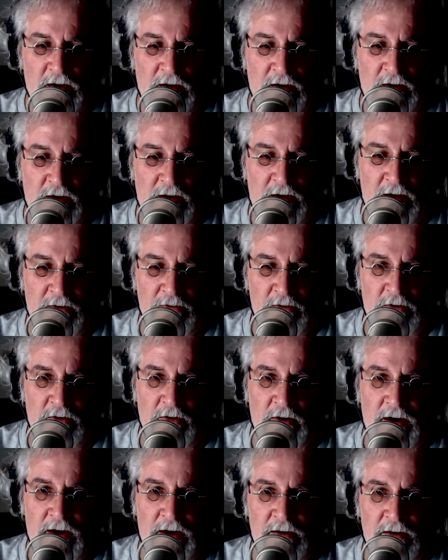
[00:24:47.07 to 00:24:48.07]
uh,
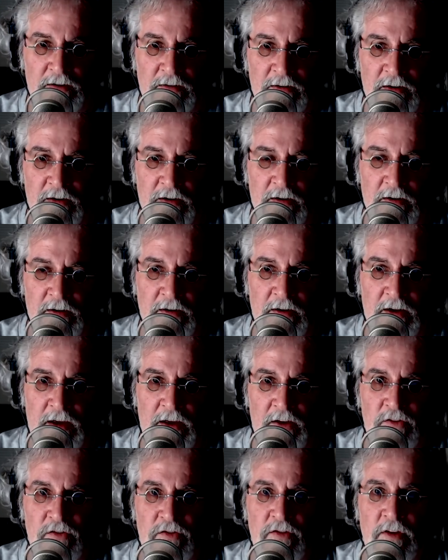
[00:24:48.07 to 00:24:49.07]
Evergrande uh,
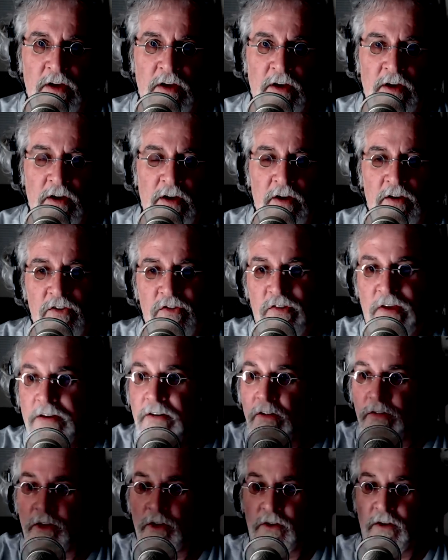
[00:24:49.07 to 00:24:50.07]
has
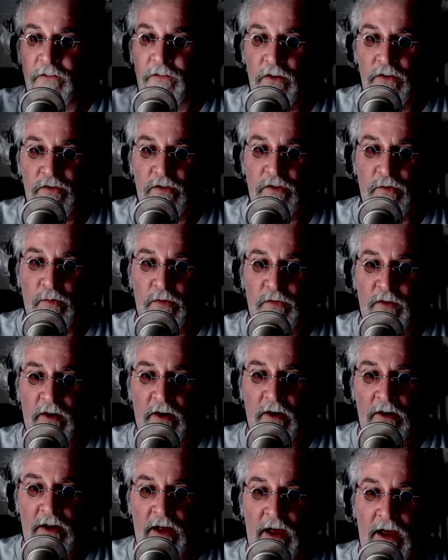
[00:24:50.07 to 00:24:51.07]
settled their differences with
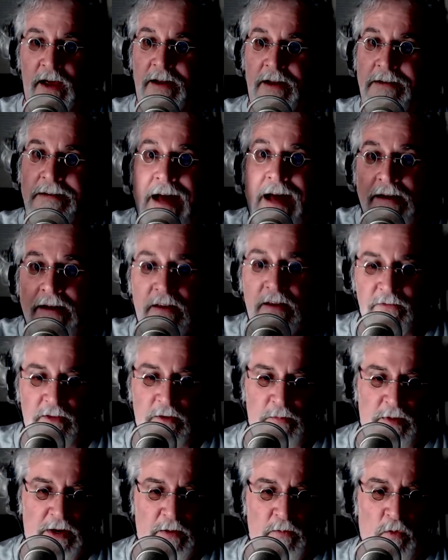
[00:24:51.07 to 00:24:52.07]
Faraday and not given
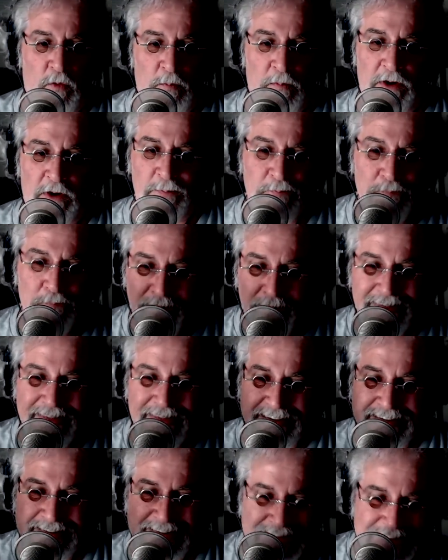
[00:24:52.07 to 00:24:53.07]
them any more money, but
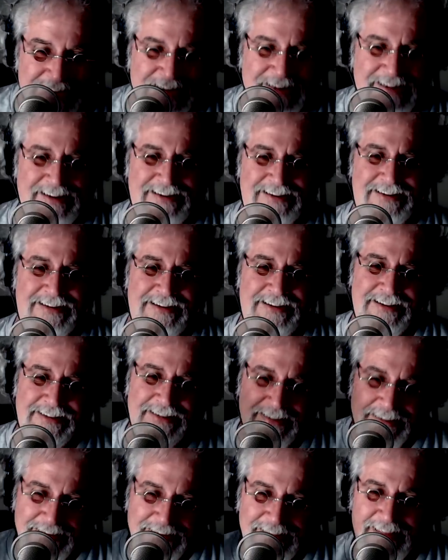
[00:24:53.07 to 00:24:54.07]
they did.
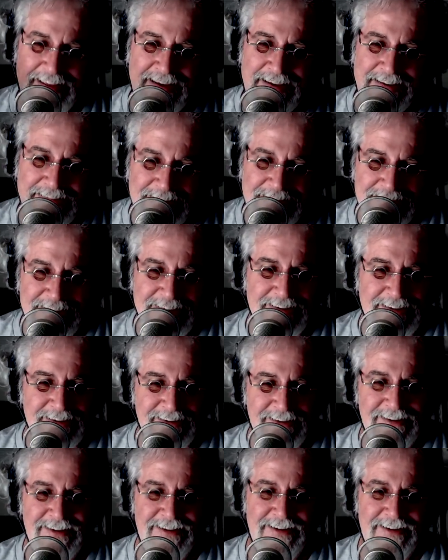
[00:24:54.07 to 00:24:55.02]
They did